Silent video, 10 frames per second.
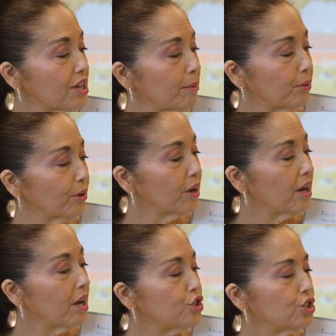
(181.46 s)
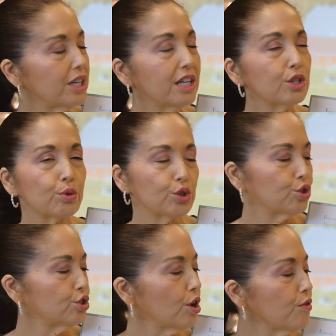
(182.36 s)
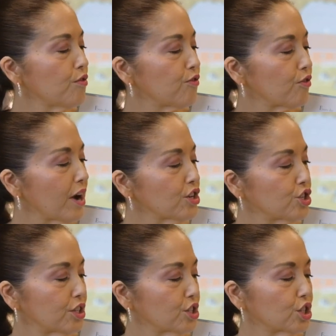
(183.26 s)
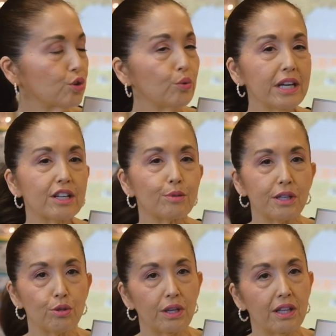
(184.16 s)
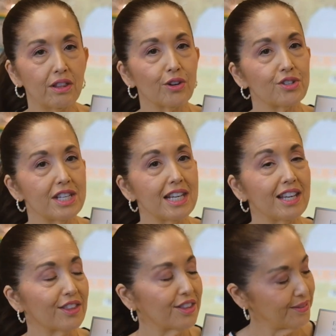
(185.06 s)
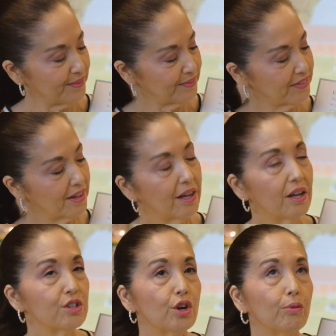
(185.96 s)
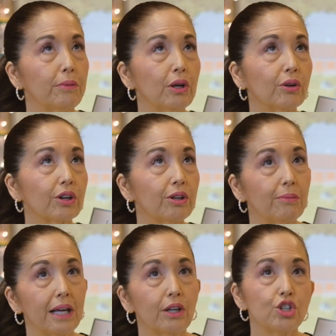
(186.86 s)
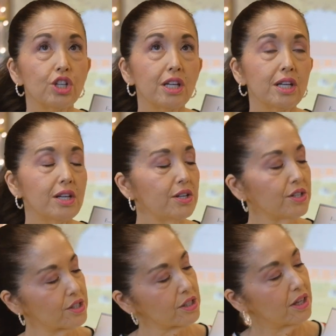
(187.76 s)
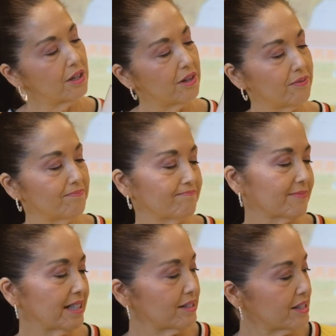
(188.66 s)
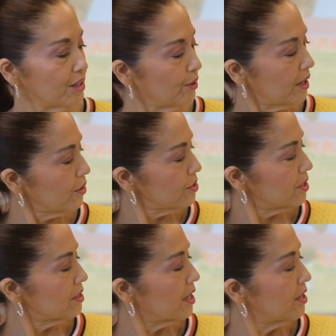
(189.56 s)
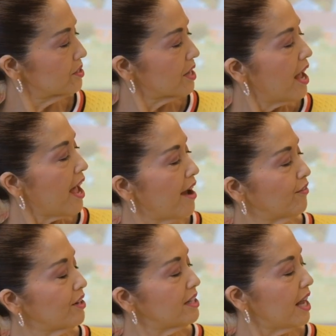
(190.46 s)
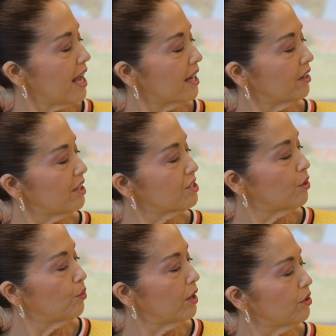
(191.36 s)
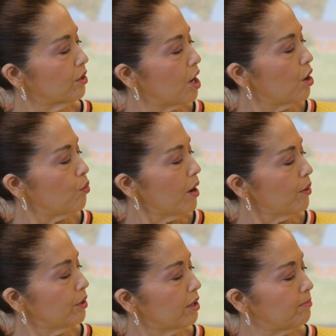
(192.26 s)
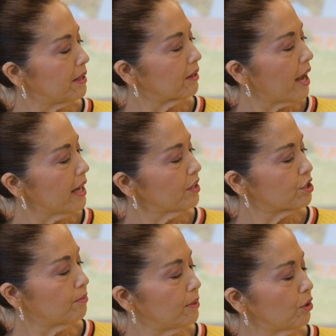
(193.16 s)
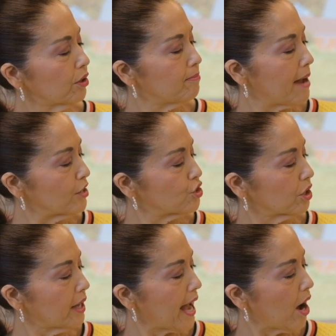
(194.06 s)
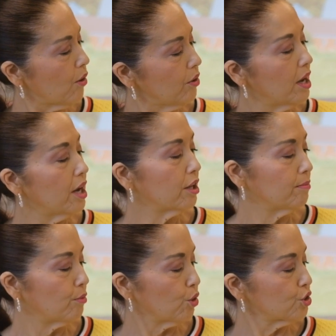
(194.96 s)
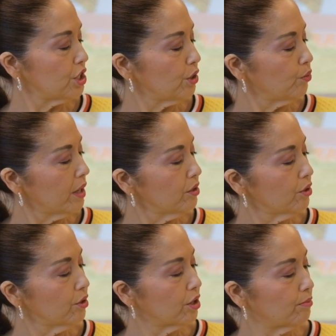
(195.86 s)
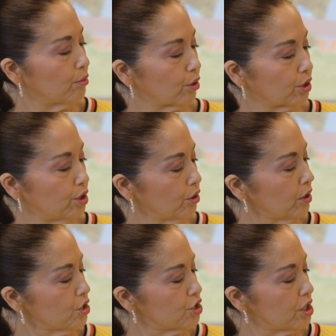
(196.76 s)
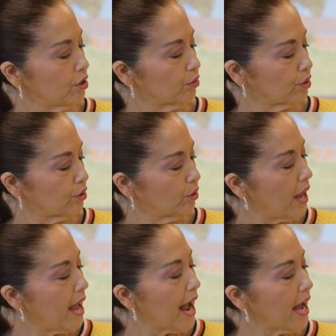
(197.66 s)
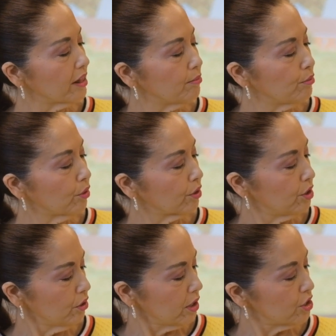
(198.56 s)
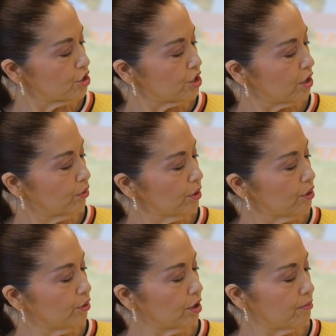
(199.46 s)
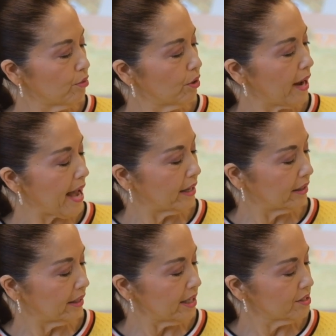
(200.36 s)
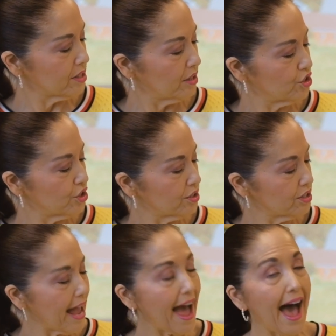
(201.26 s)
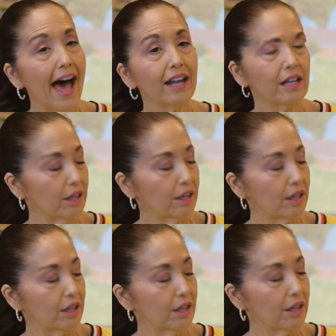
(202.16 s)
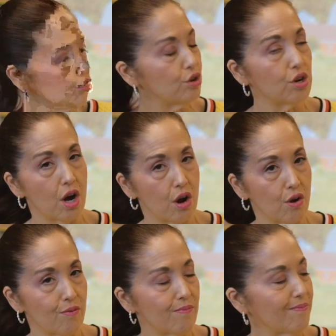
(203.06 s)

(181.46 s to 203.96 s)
supper, cheese was so fresh it squeaked between their teeth. So milk can make cheese. Let's see what else it does. Every day, Annalisa wondered, what would it be like to milk a magic cow? The more she wondered, the more curious she grew. And the more curious she grew, the more Annalisa just had to know.